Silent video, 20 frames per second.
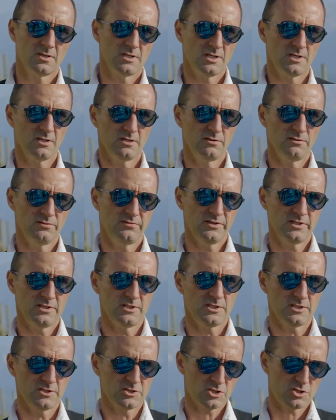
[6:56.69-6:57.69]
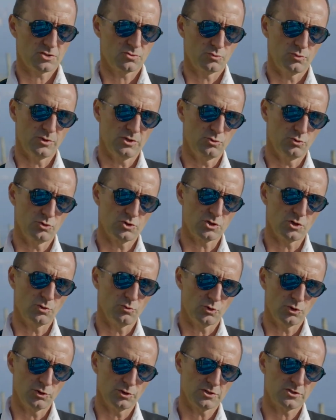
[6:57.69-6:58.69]
In the vineyards, we do
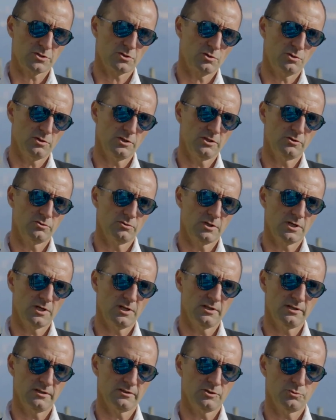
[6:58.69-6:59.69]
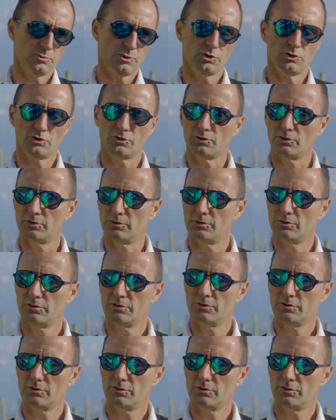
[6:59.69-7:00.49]
some works according to calendar, but not all.